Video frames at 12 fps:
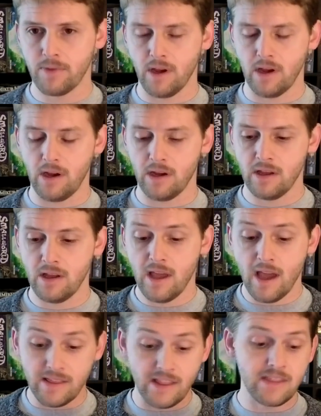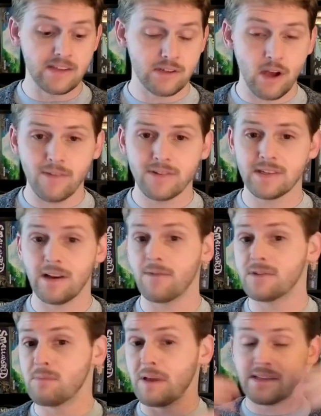Uh, and then the soft stuff
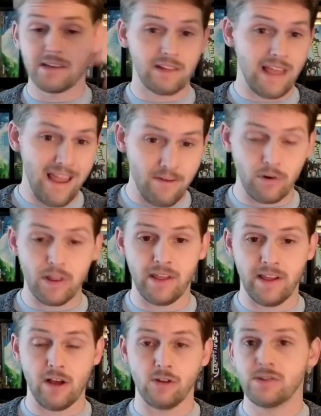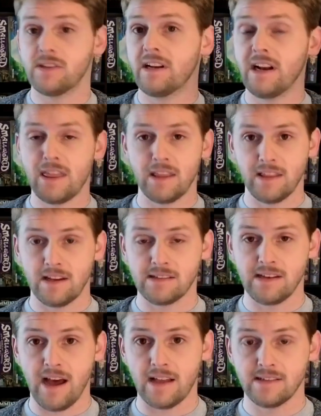is basically everything else. Anything that is
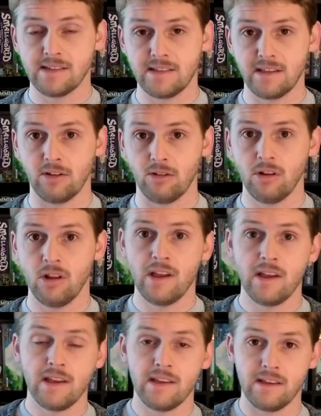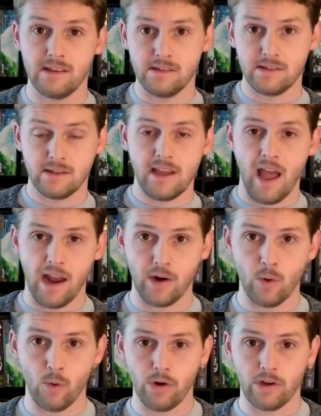not steel is
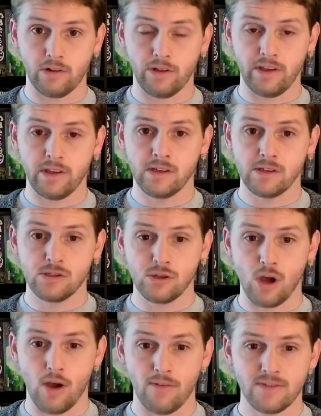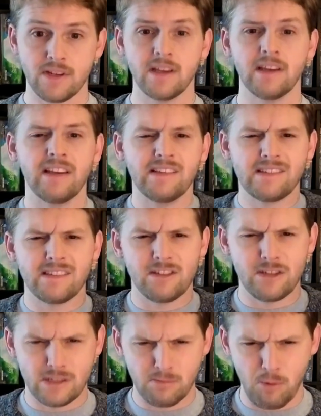categorically soft. It's
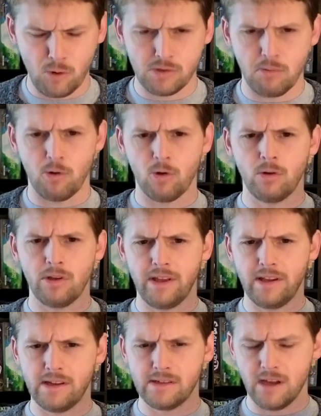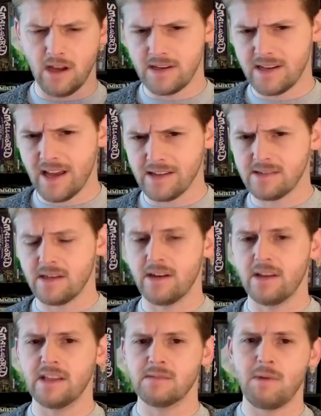disposable. It is
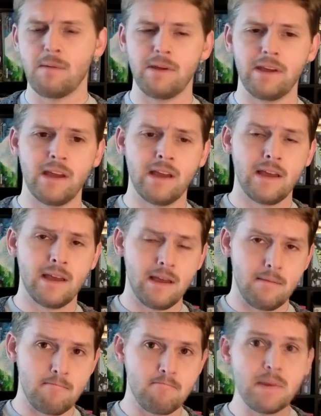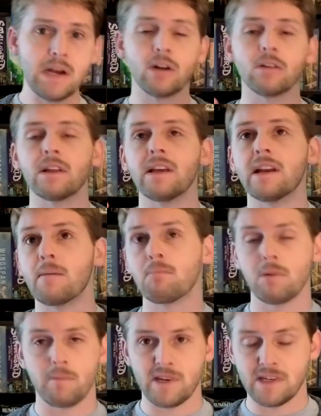untested. It's maybe merely an
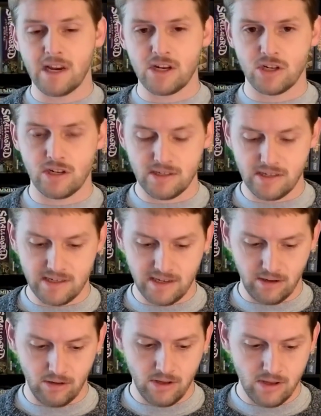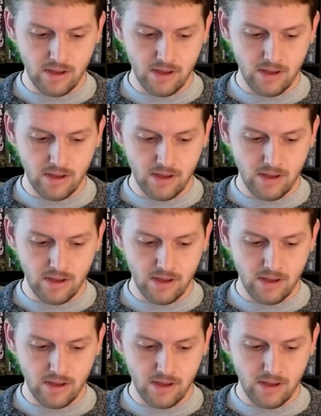implementation detail.